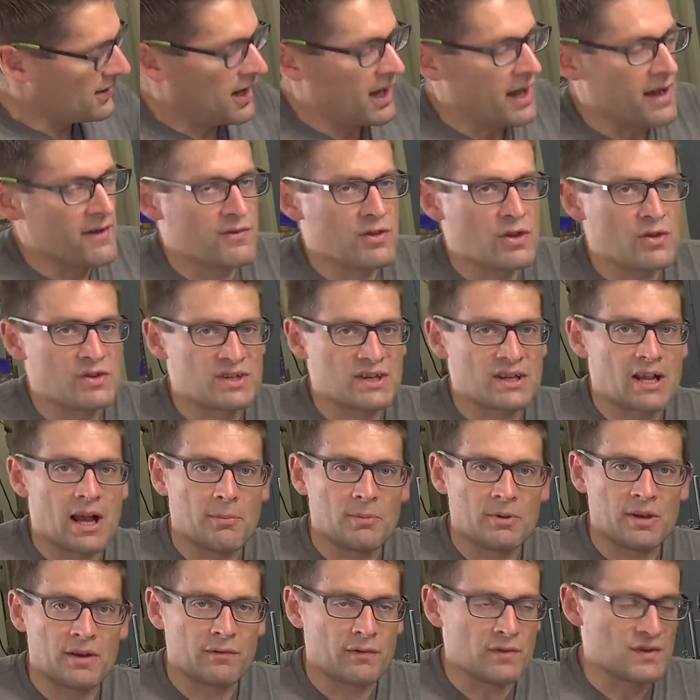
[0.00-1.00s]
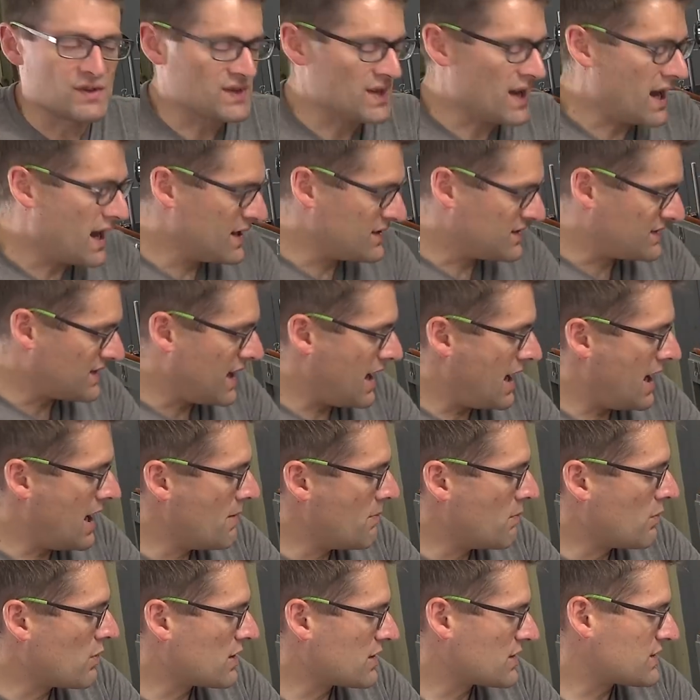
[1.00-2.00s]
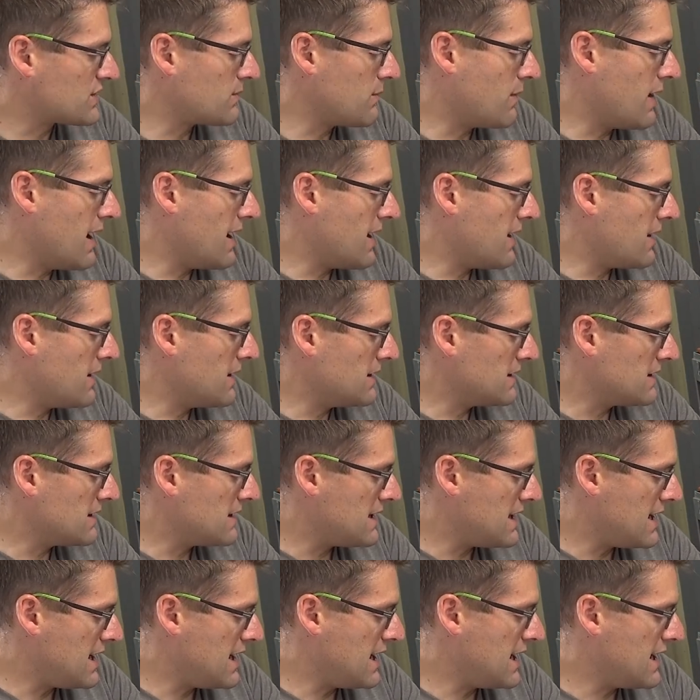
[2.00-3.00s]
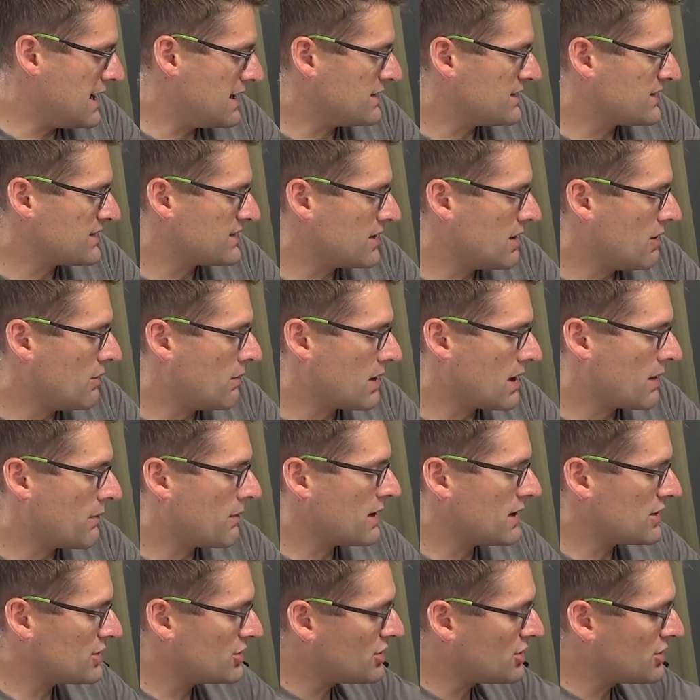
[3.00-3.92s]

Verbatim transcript: I've used a couple different sizes. The M works well. And so what I want to